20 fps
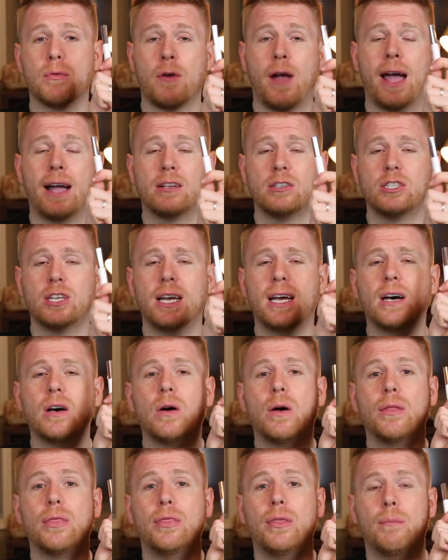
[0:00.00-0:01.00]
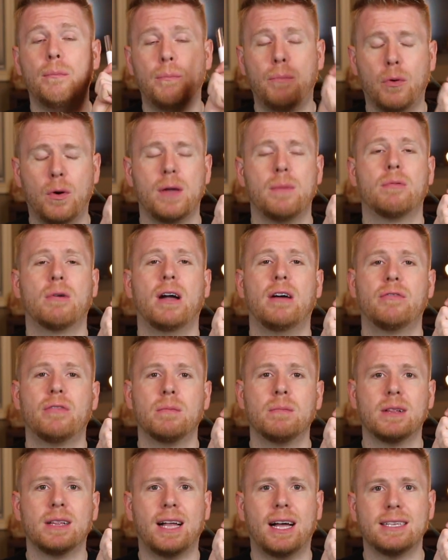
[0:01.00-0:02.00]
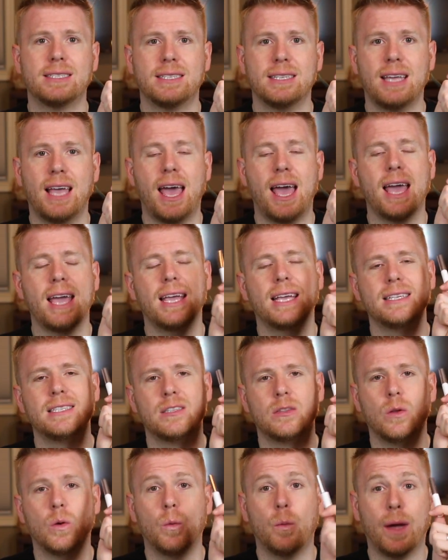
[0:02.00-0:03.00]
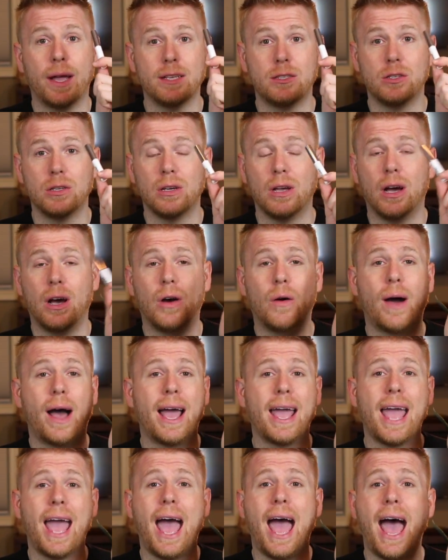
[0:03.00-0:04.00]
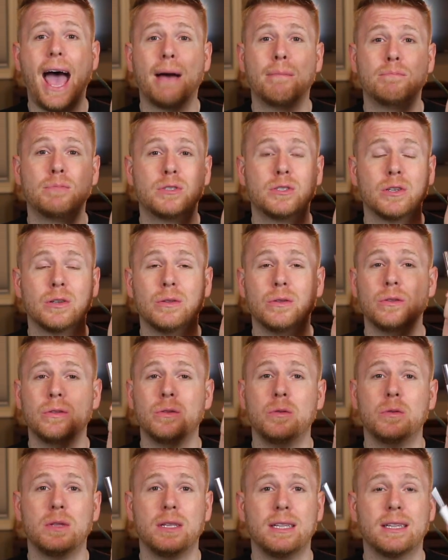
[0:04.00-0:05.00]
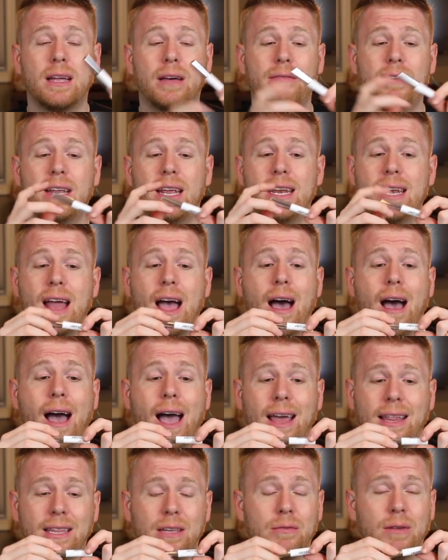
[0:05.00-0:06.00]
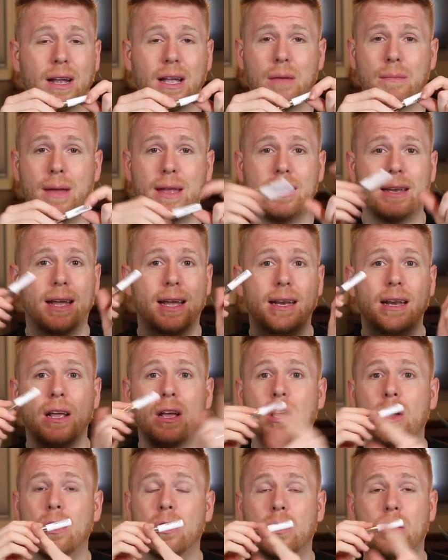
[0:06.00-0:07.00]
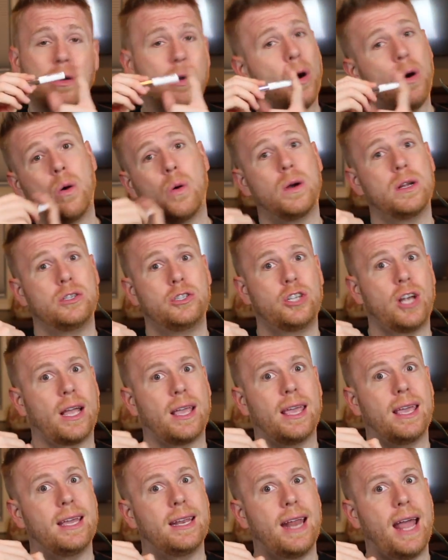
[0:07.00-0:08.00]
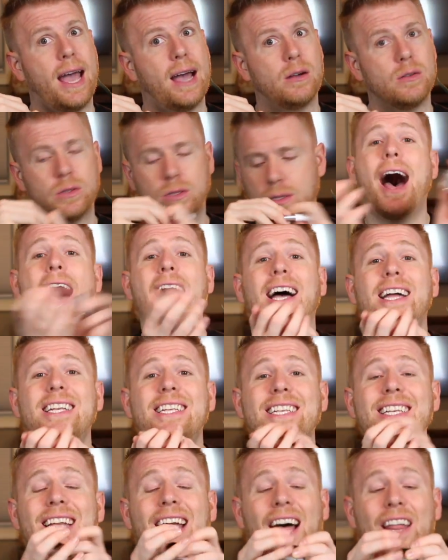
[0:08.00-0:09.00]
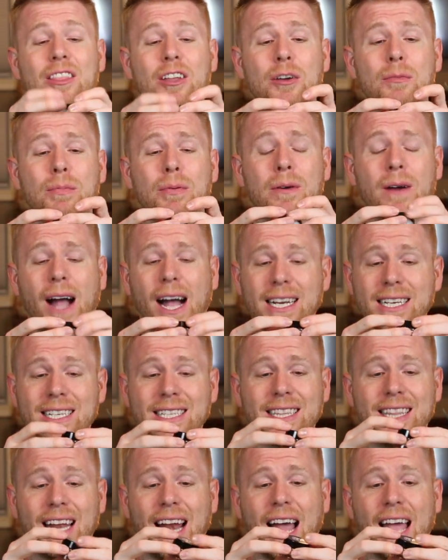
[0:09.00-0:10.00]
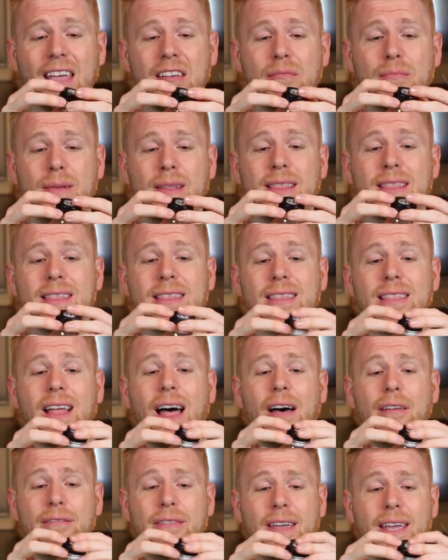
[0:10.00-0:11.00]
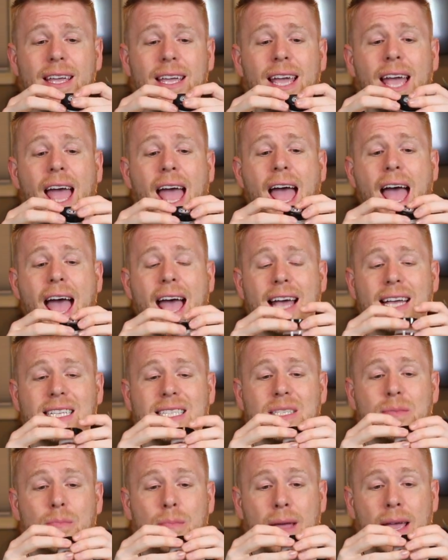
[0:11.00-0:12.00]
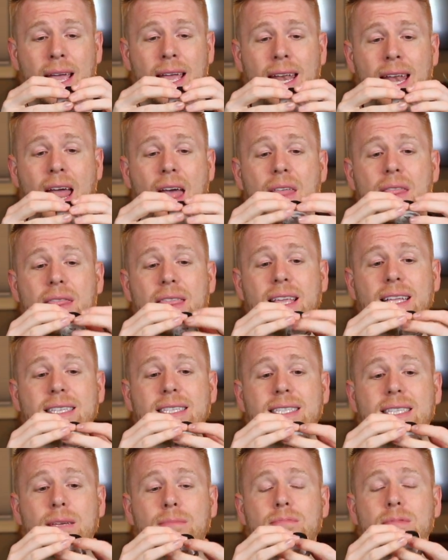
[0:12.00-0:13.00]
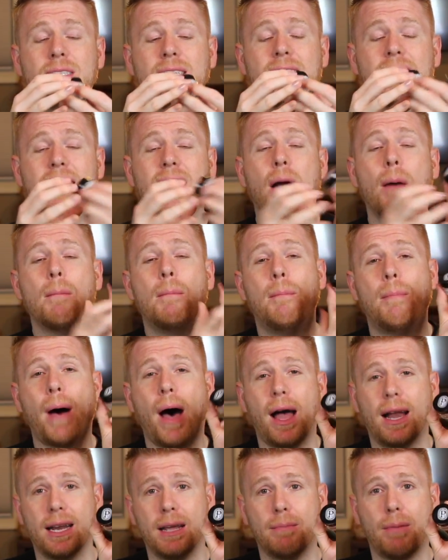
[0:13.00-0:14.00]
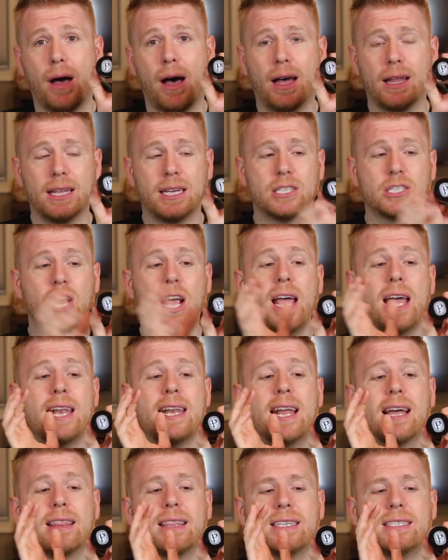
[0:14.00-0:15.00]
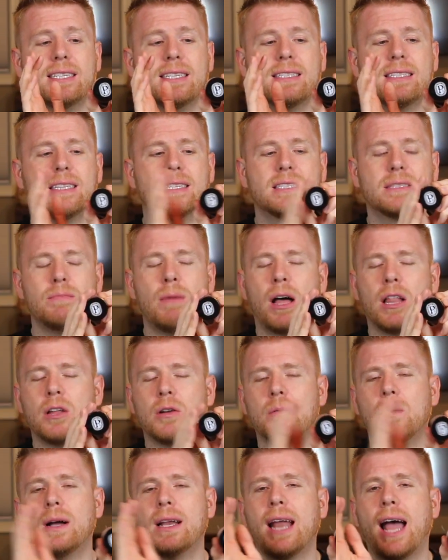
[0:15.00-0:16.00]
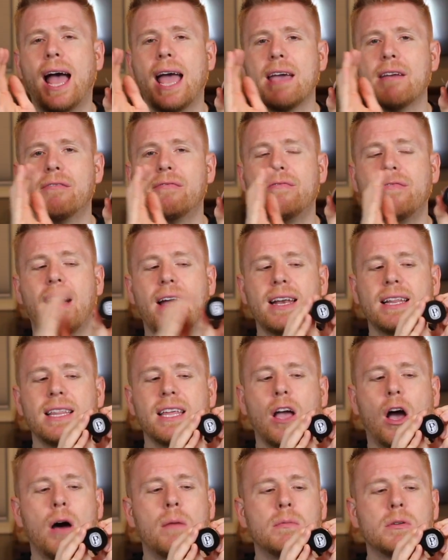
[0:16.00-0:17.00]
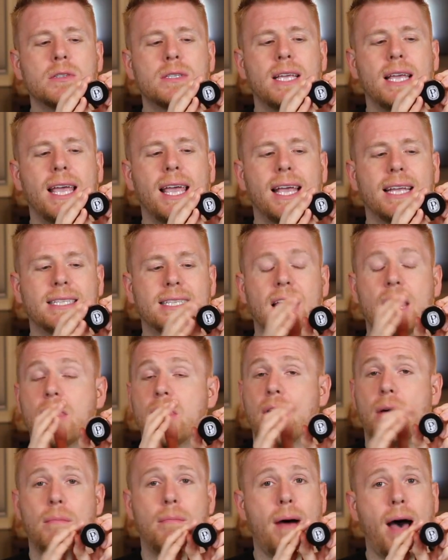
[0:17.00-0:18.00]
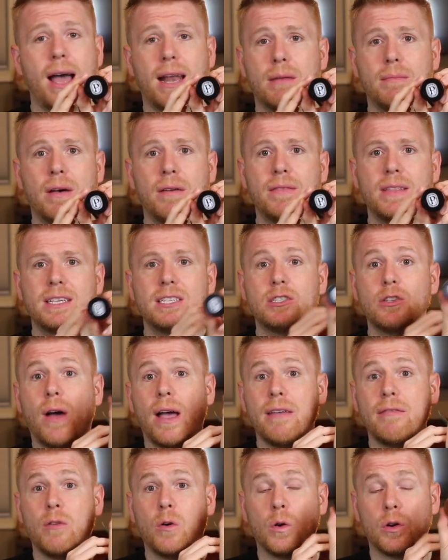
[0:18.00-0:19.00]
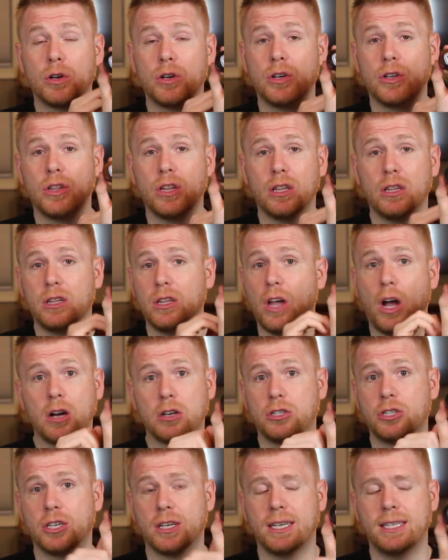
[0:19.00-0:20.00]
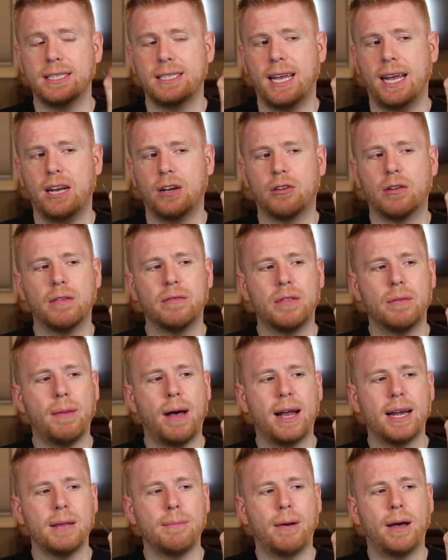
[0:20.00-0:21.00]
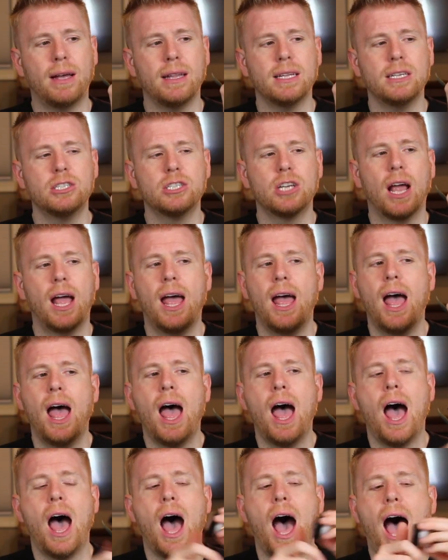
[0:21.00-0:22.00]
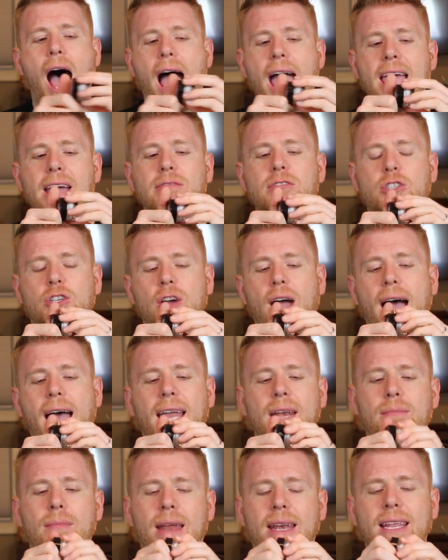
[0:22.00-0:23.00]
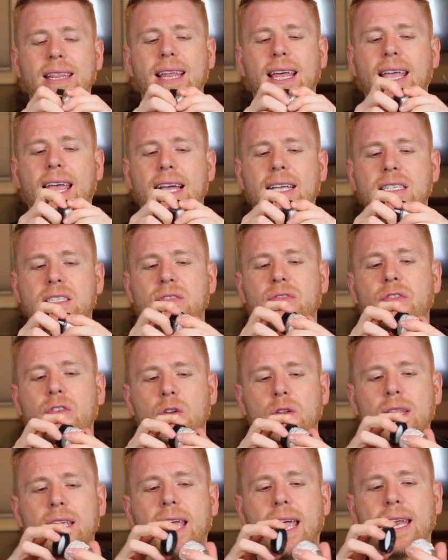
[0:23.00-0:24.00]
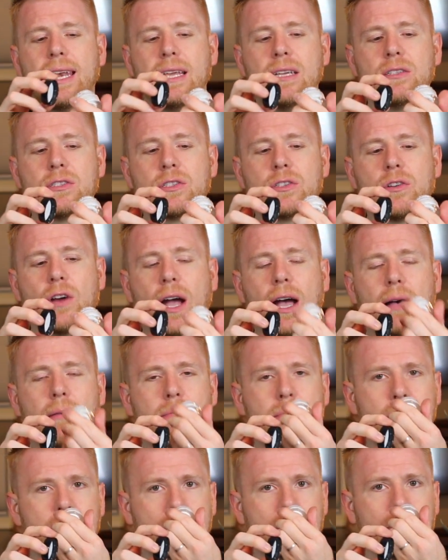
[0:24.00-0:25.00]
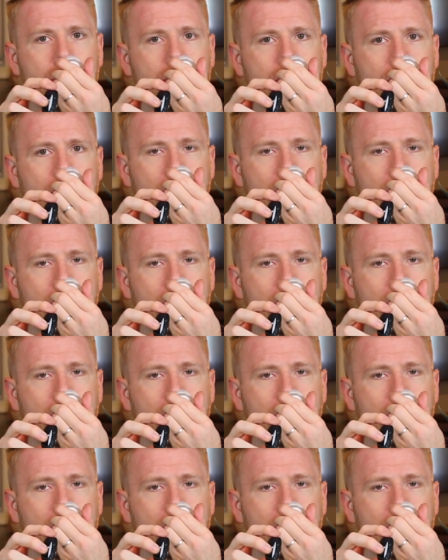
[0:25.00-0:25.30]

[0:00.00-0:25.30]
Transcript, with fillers: brow gel, the Boy Brow from Glossier is the way to go. I absolutely love it and highly recommend it. Go check it out. Another product that I have been loving has been the Diptyque Body Polish. Now this is the smaller one. I have finally almost hit the bottom of this, so I've ordered the larger container of the body polish. I have tried many like exfoliating scrubs,